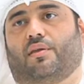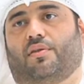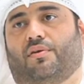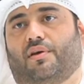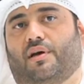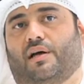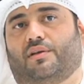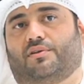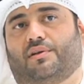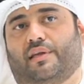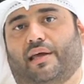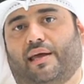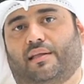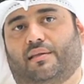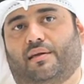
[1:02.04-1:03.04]

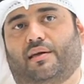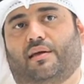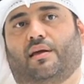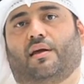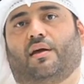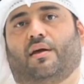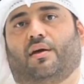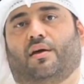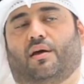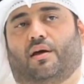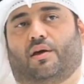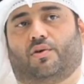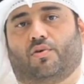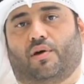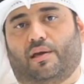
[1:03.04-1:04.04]
380
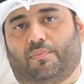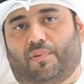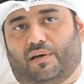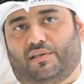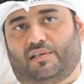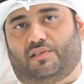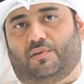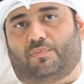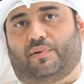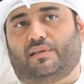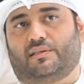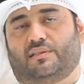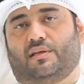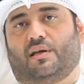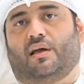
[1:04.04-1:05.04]
UAE
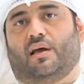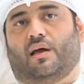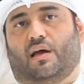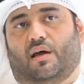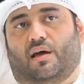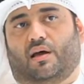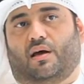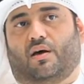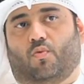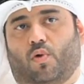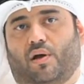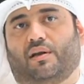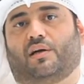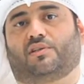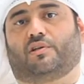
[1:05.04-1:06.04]
participants,
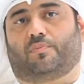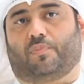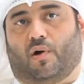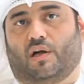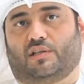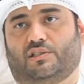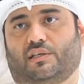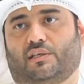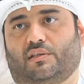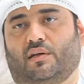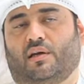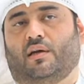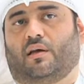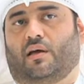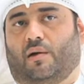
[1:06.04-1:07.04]
100 projects.
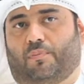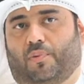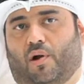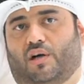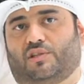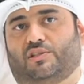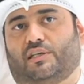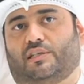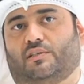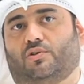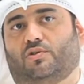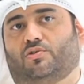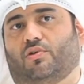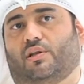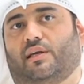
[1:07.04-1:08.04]
A project
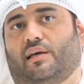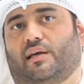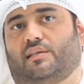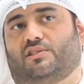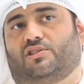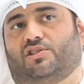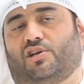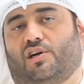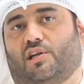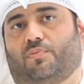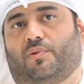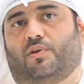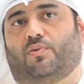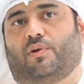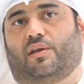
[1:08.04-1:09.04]
usually is shared
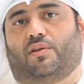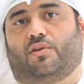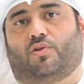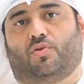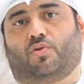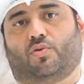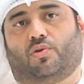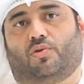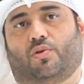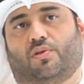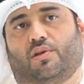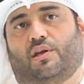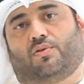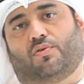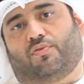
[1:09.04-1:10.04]
between 2 to
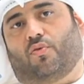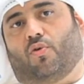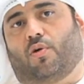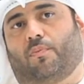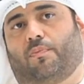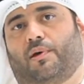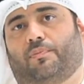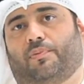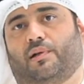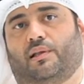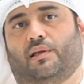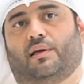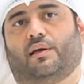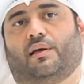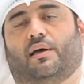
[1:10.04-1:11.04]
3 to 4 people.
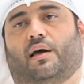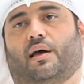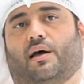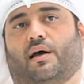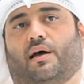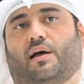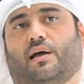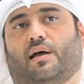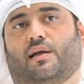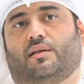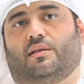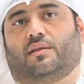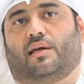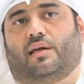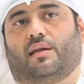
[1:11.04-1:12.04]

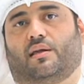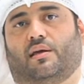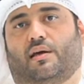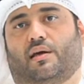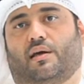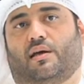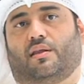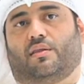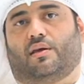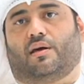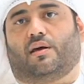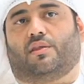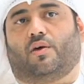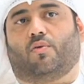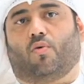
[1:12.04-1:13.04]

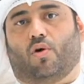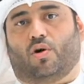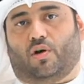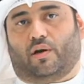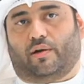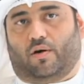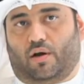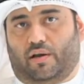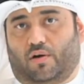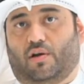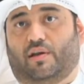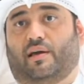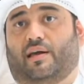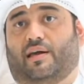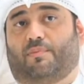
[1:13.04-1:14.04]
They work
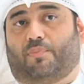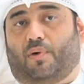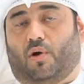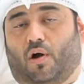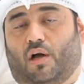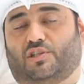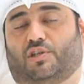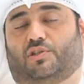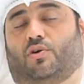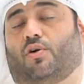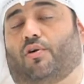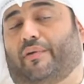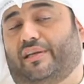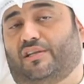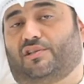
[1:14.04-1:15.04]
on a project or
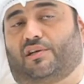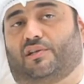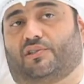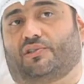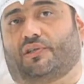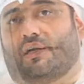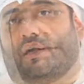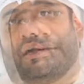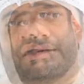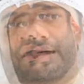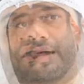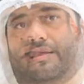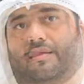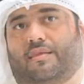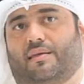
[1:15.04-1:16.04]
a research.
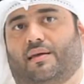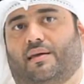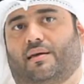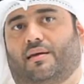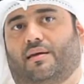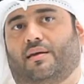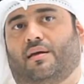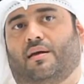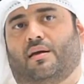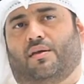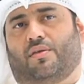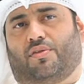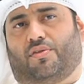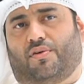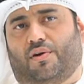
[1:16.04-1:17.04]
At the
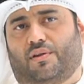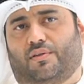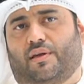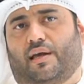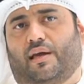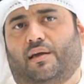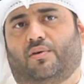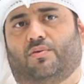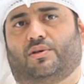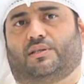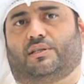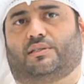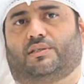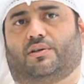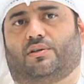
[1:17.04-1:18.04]
third day, which
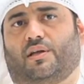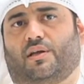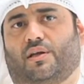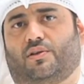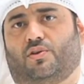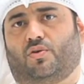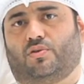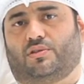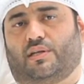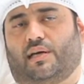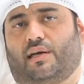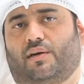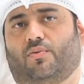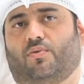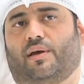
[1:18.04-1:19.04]
is on the
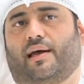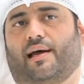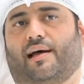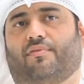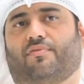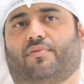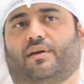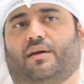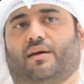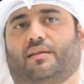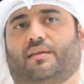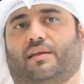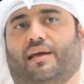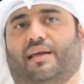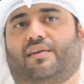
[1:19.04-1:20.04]
Tuesday, we have
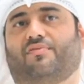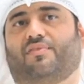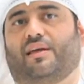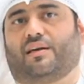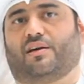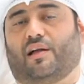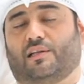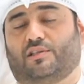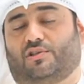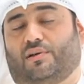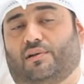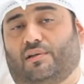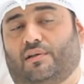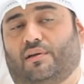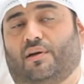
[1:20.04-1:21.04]
the evening
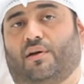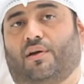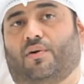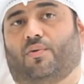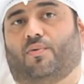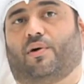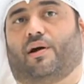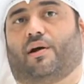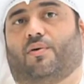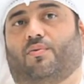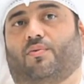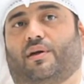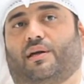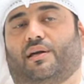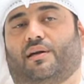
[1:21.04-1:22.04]
culture, where
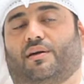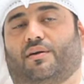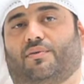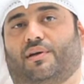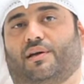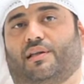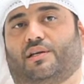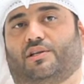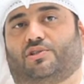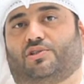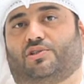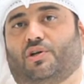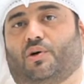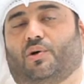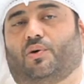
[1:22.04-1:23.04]
we really
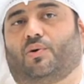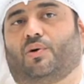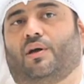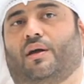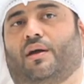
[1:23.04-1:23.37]
show